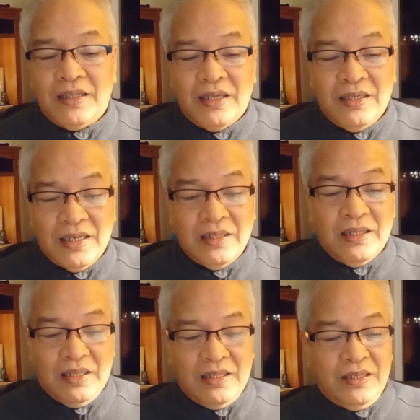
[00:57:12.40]
yan,
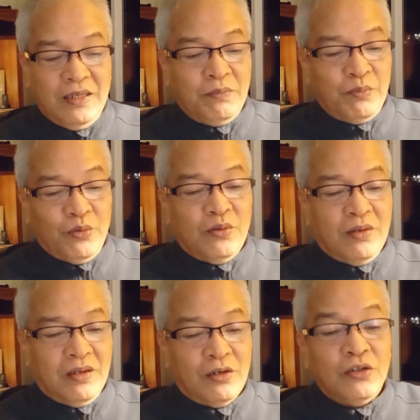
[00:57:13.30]
yung pong
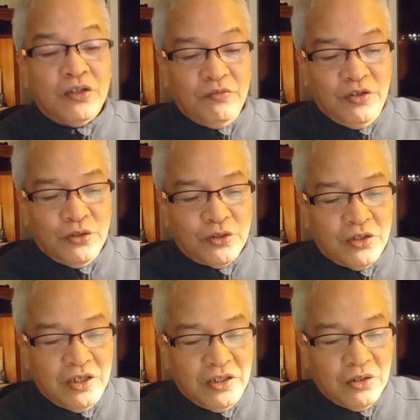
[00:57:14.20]
contribution
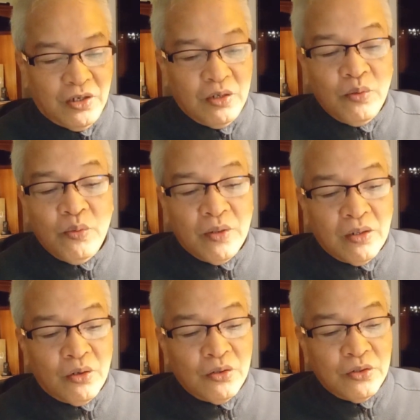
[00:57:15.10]
ninyo, and we will
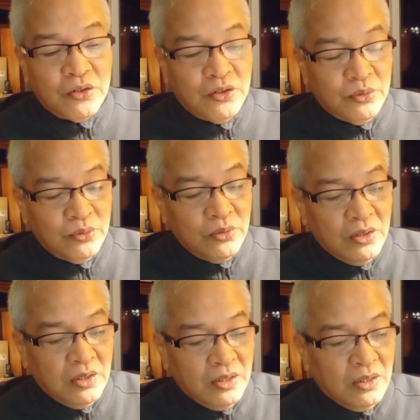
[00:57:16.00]
honor you
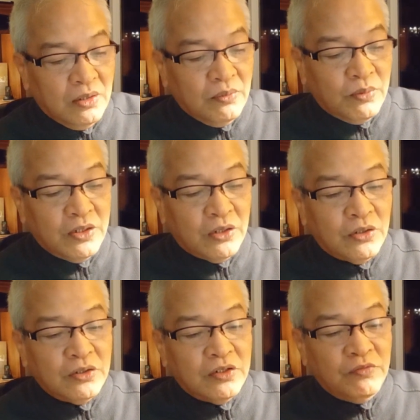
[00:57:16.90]
for the
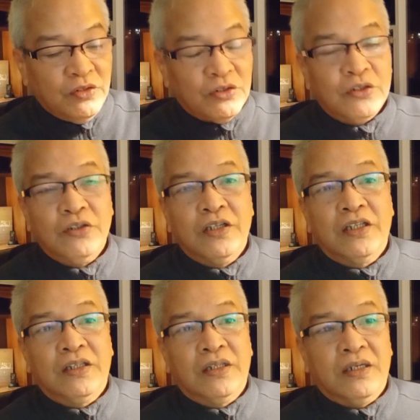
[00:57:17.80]
contribution
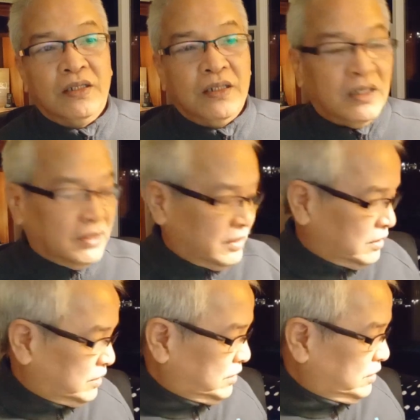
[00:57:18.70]
that
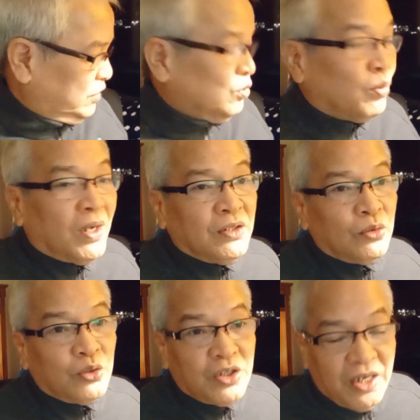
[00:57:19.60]
you want
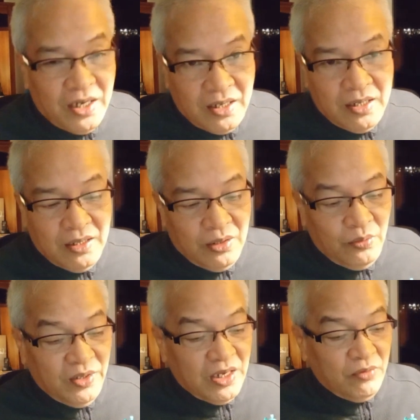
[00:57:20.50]
to share
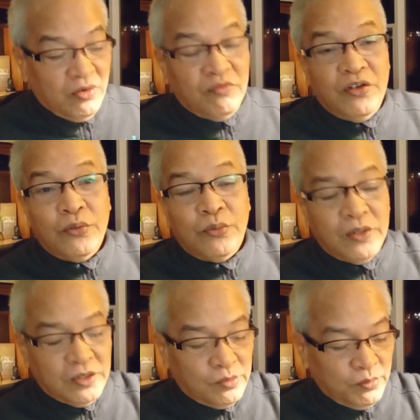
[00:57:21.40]
with our
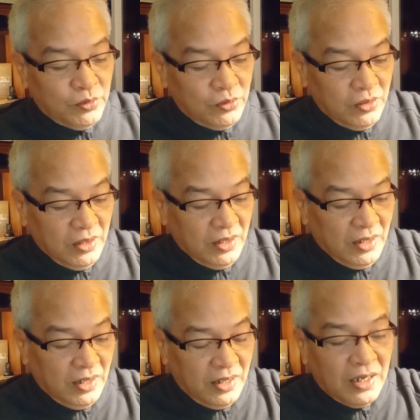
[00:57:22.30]
viewers po.
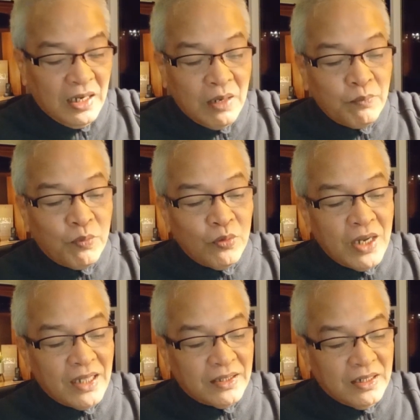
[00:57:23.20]
Alam po
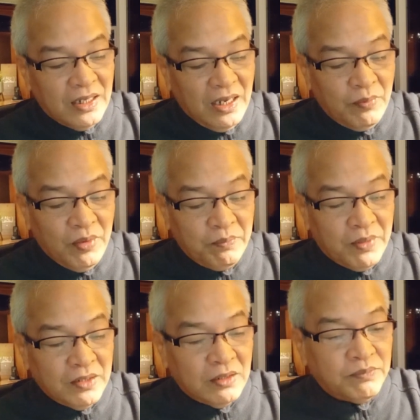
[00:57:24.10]
natin na every
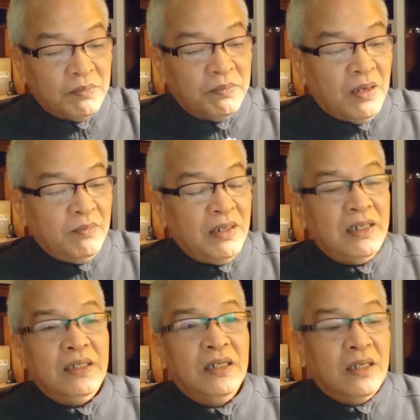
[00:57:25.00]
part of a
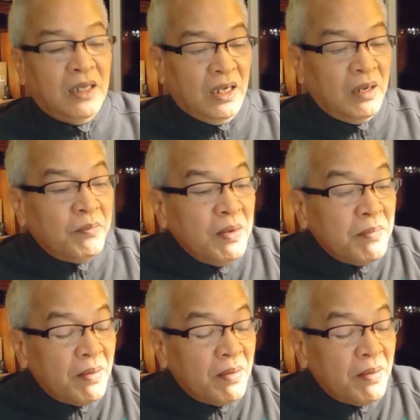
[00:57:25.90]
family, every